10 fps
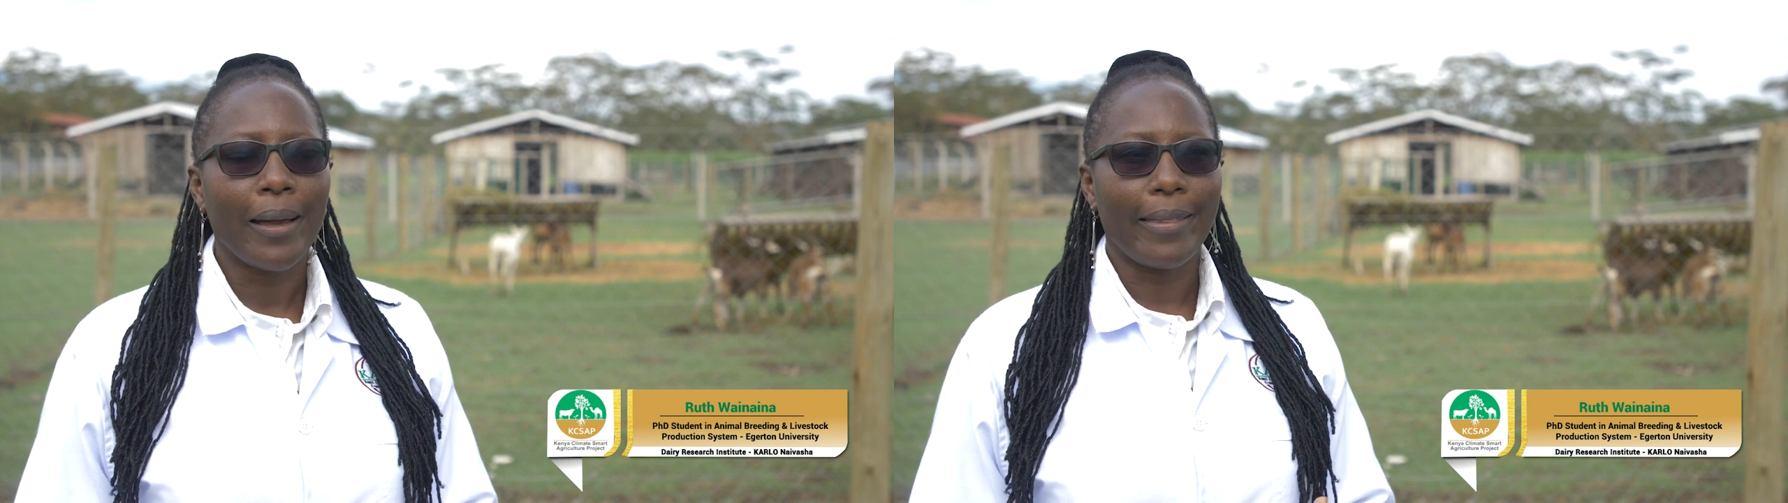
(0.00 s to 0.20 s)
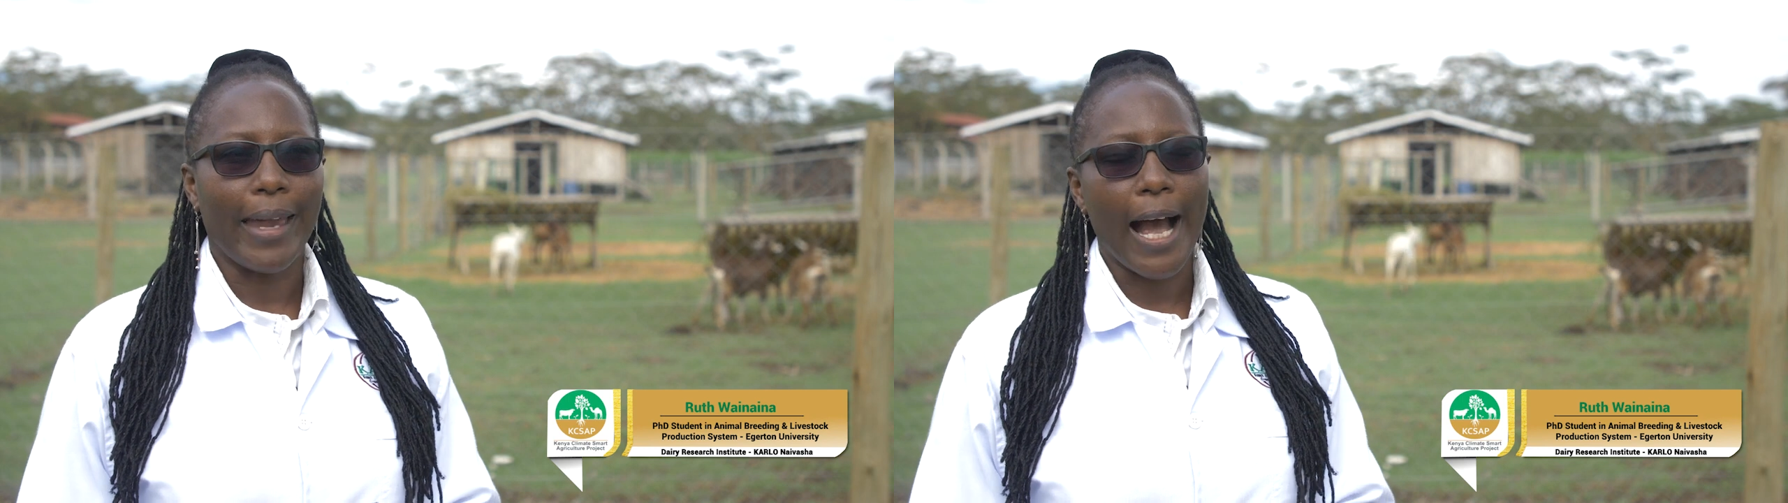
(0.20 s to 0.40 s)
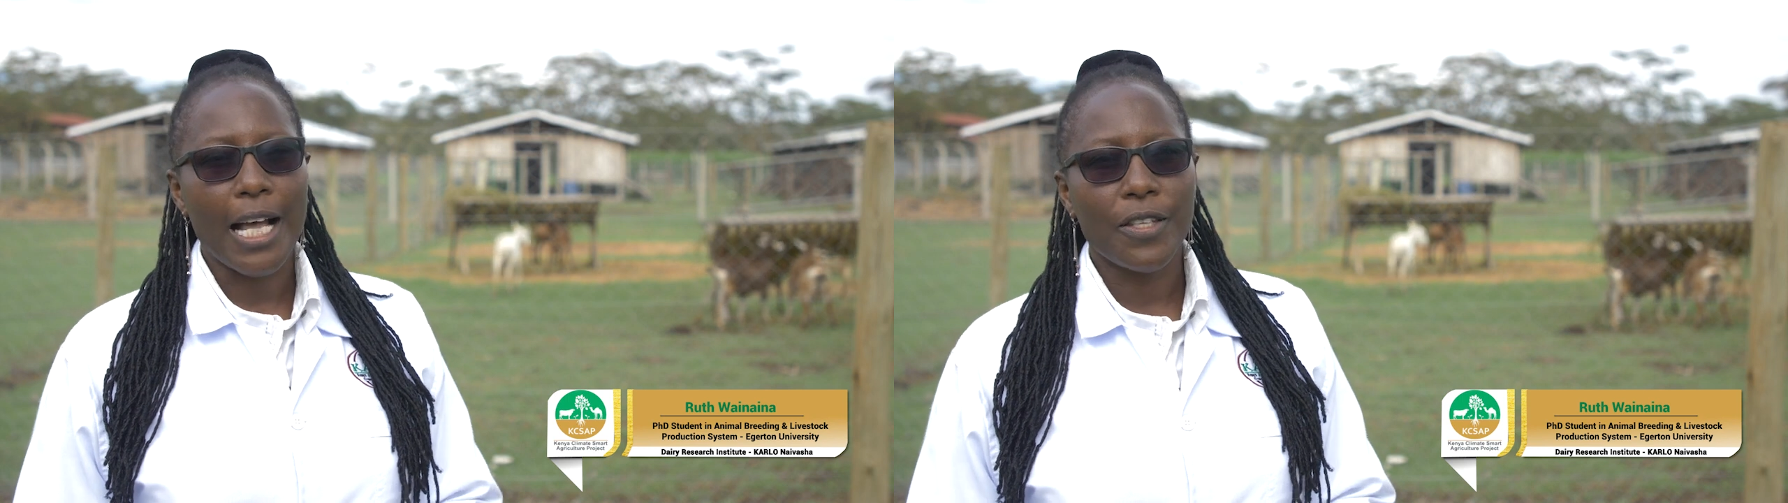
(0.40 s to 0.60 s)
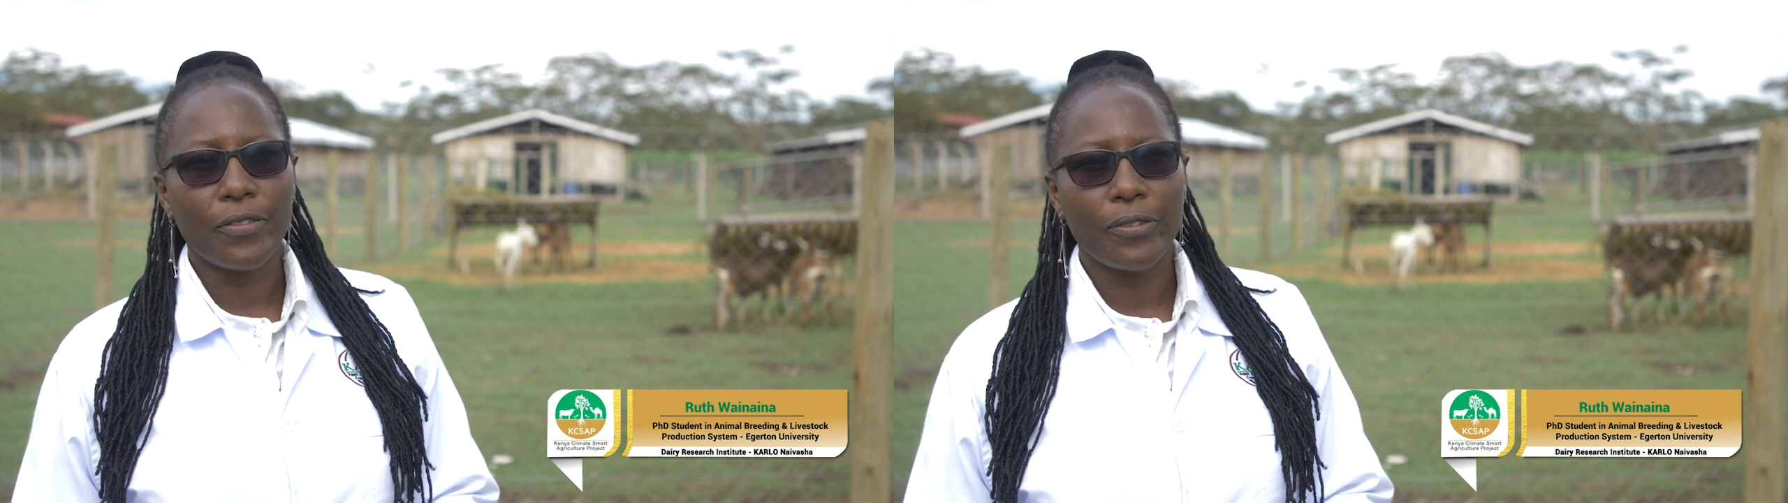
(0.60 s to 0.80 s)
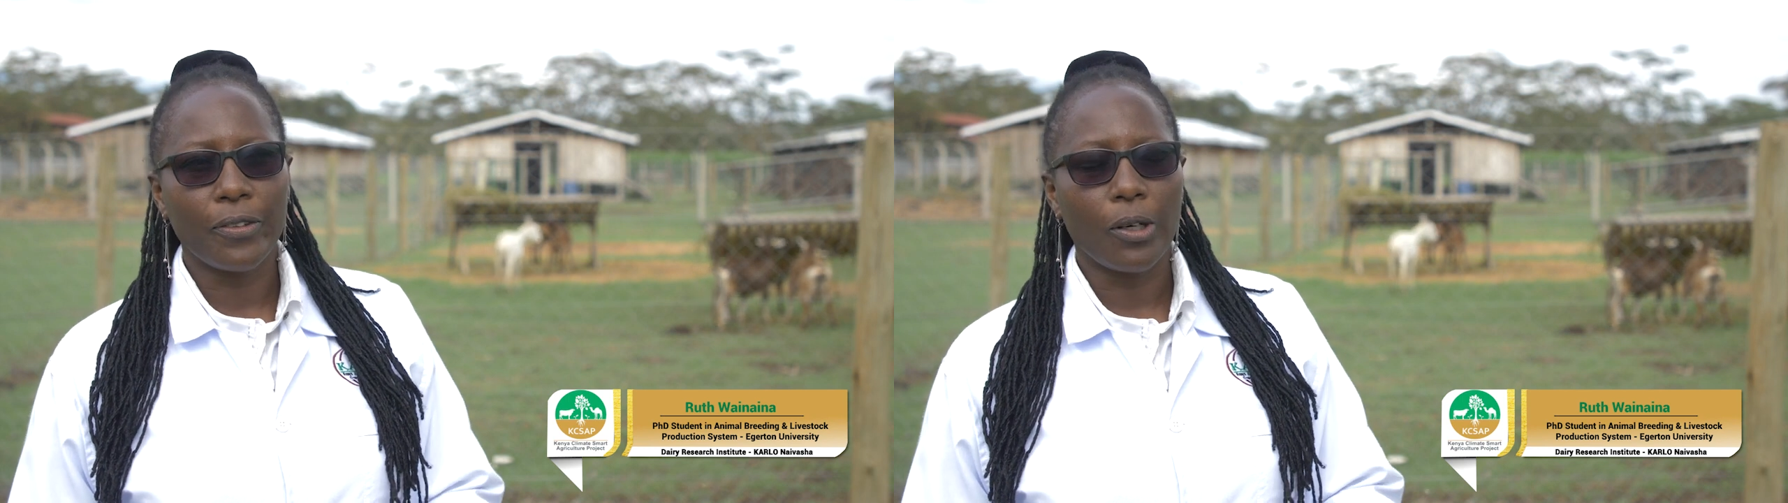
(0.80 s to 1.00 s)
they asked
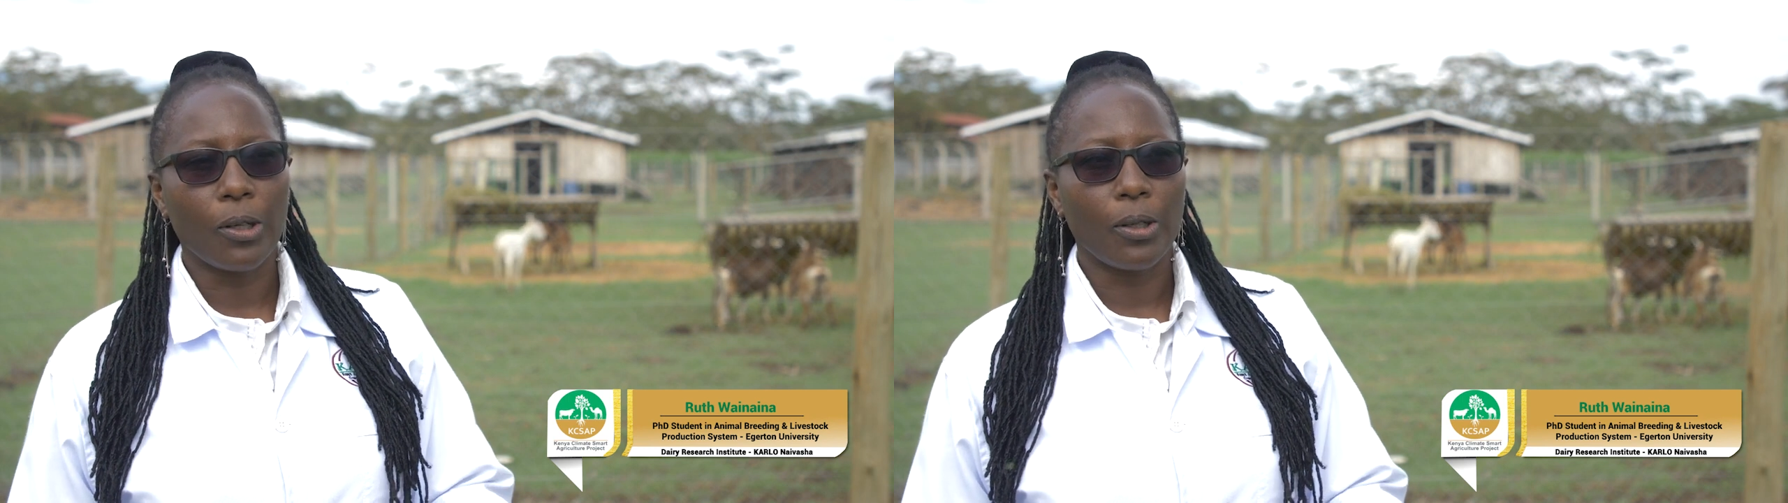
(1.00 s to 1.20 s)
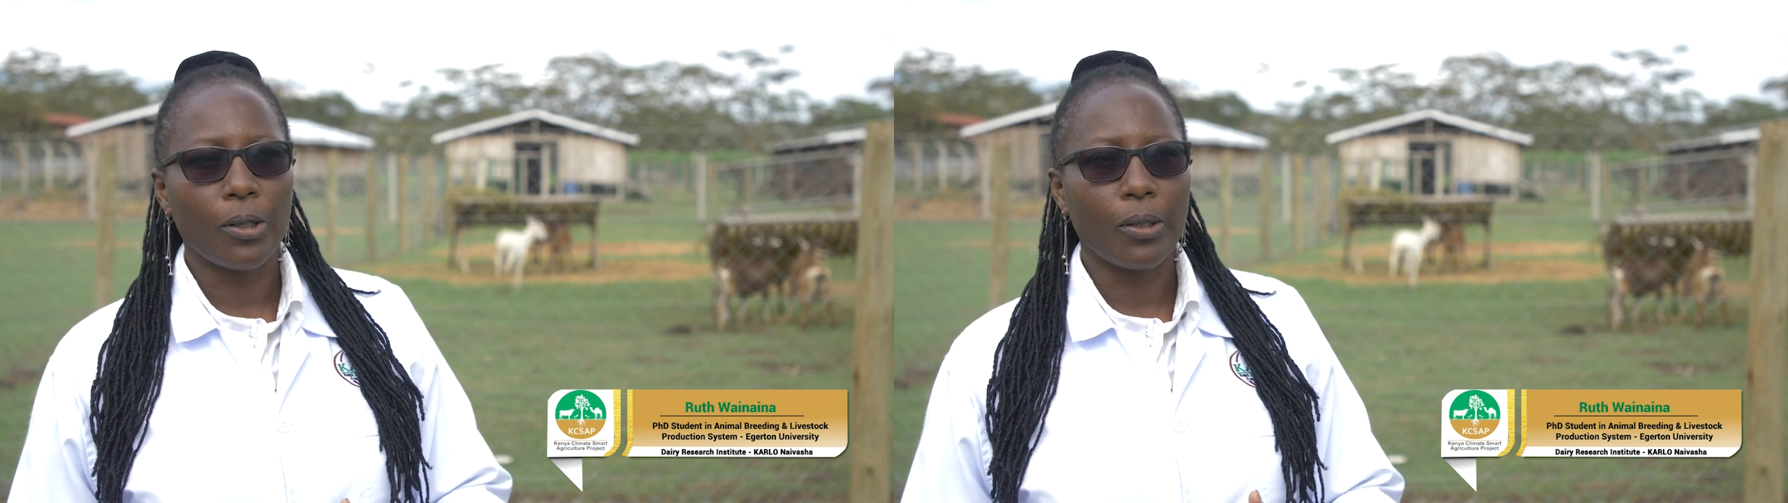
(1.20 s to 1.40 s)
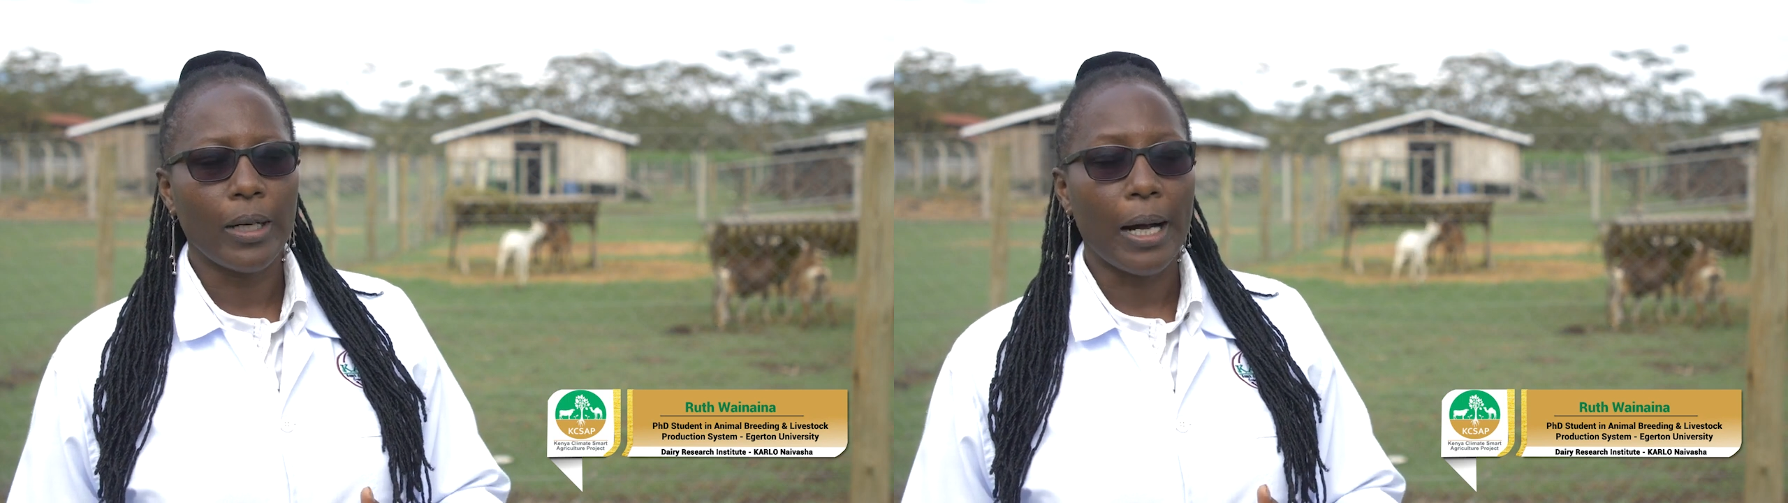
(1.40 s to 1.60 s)
for